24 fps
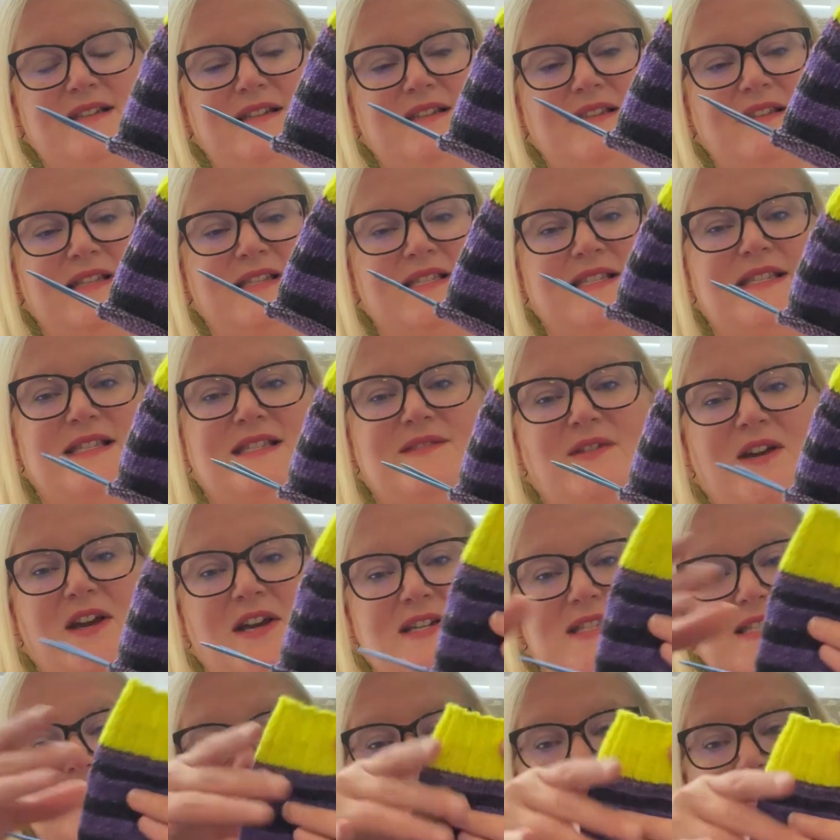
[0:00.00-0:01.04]
This is very
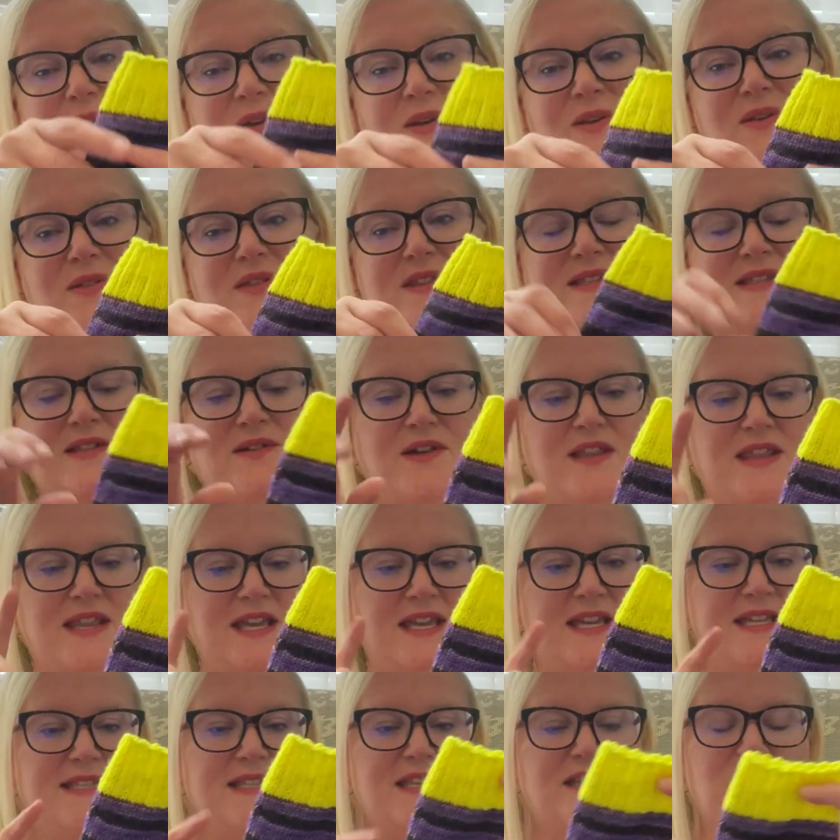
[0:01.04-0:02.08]
smooth, and so I think
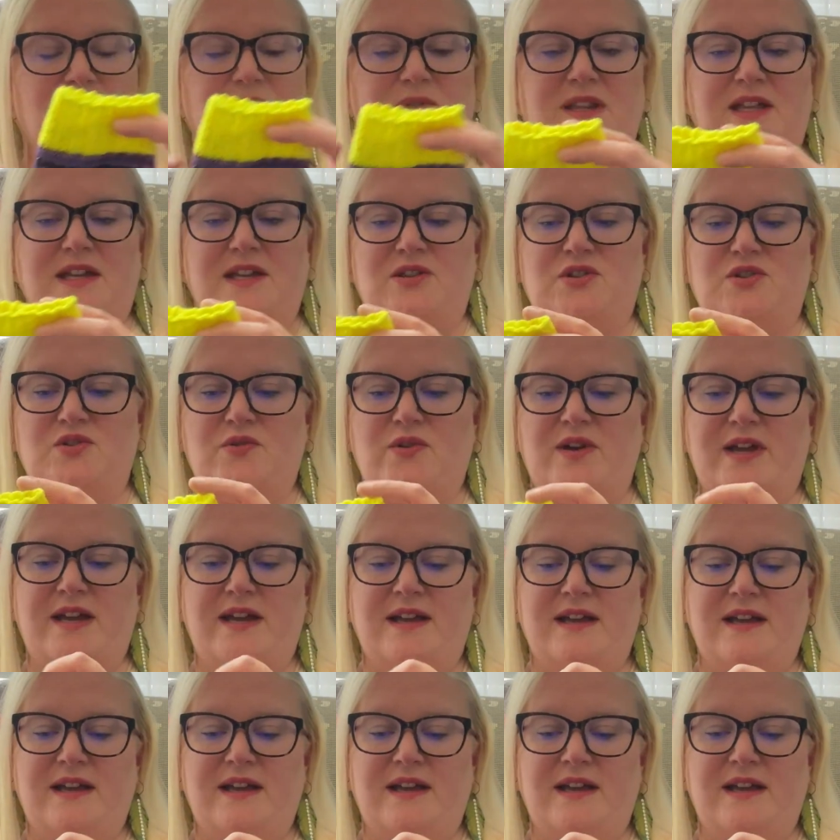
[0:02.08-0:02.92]
he's gonna really enjoy